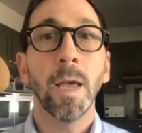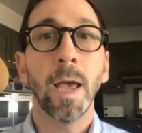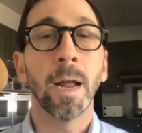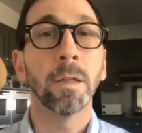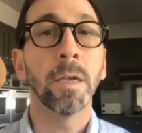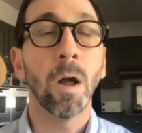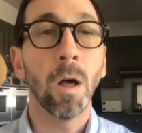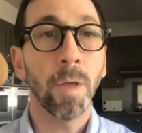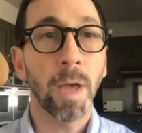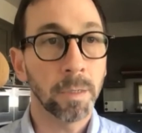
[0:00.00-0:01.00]
and I'll get
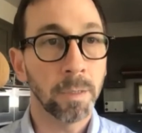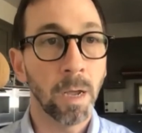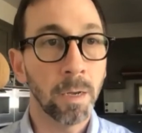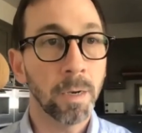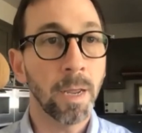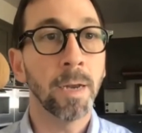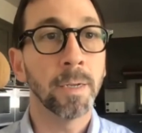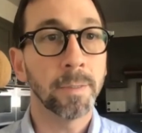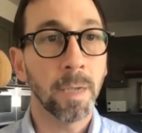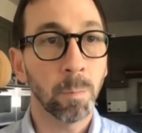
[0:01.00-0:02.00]
all that done and
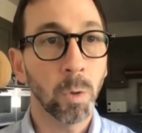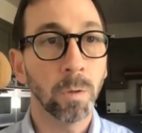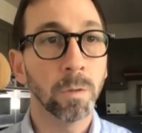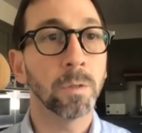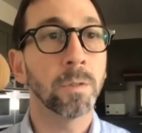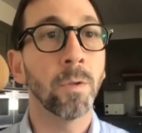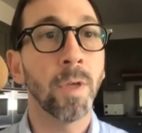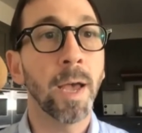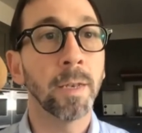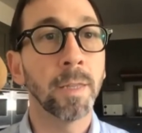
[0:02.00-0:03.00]
assembled so
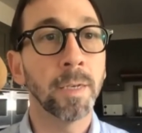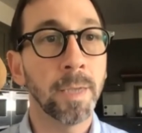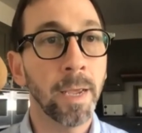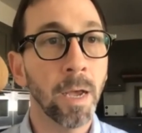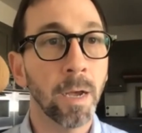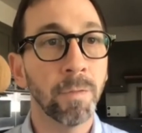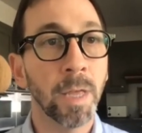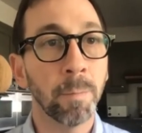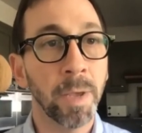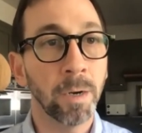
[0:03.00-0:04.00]
that the day of
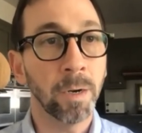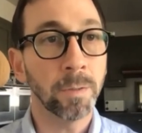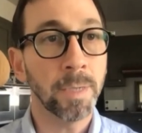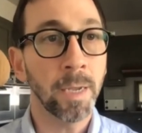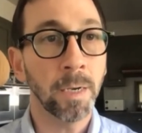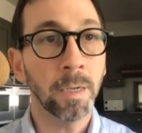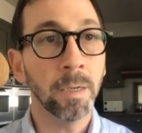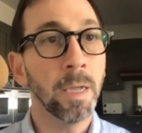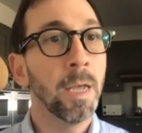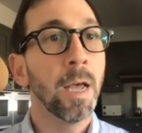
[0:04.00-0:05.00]
that I'm
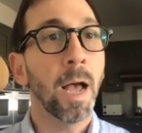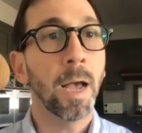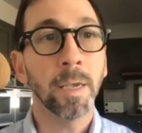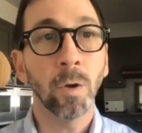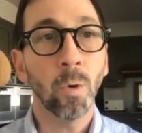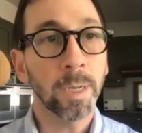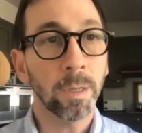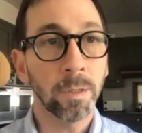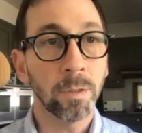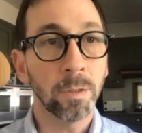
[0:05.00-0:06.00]
entertaining, I can
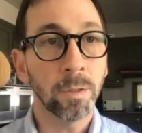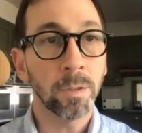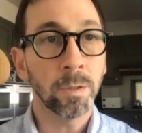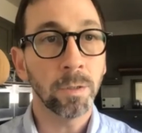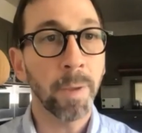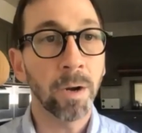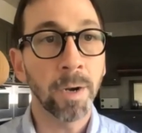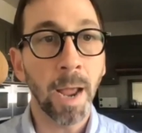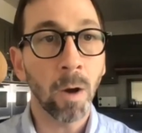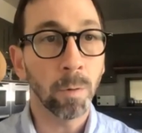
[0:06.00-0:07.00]
quickly do that about
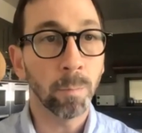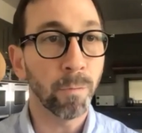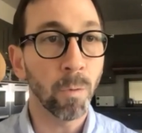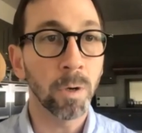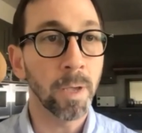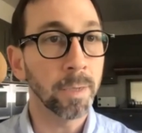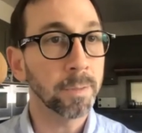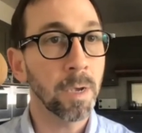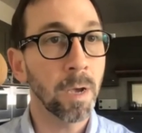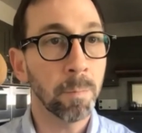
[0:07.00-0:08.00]
an hour before guests
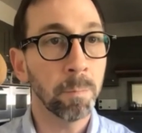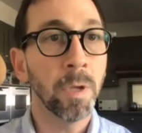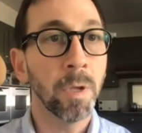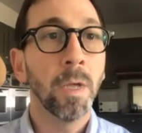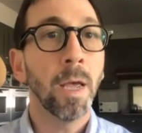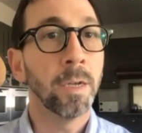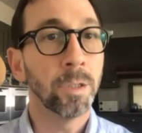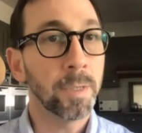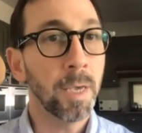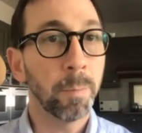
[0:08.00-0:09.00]
come and
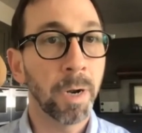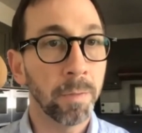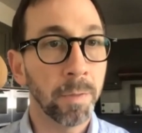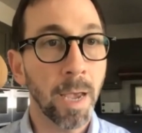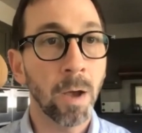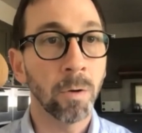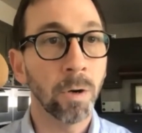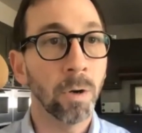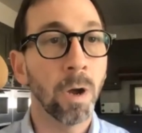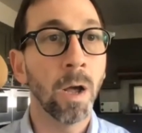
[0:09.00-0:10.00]
just keep it on the
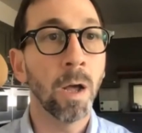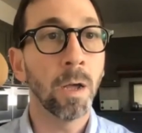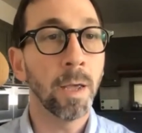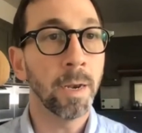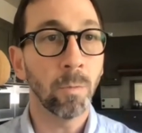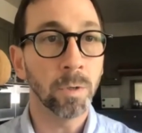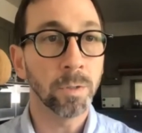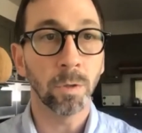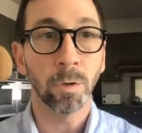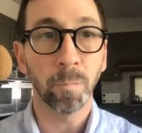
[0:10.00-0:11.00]
counter uh, and it will
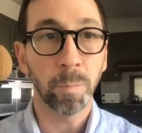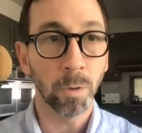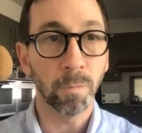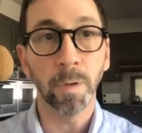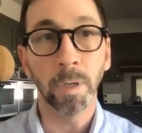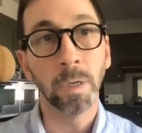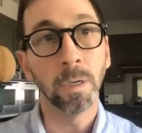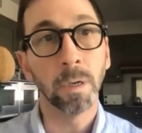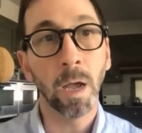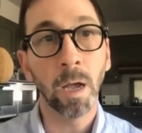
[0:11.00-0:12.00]
serve beautifully
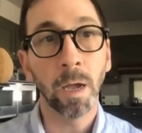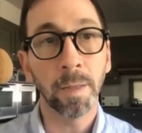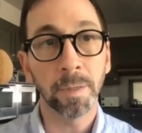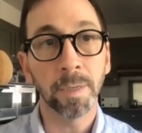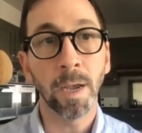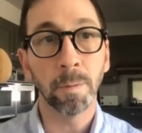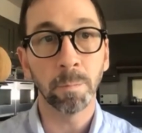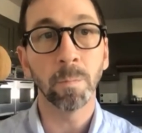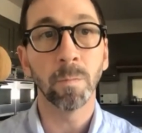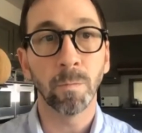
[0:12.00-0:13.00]
uh, at the
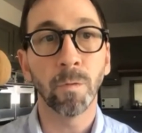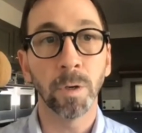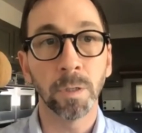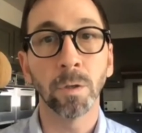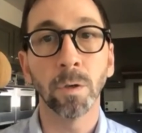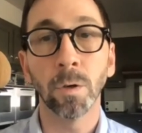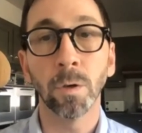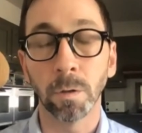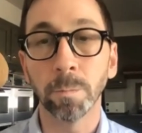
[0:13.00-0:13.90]
time for dessert.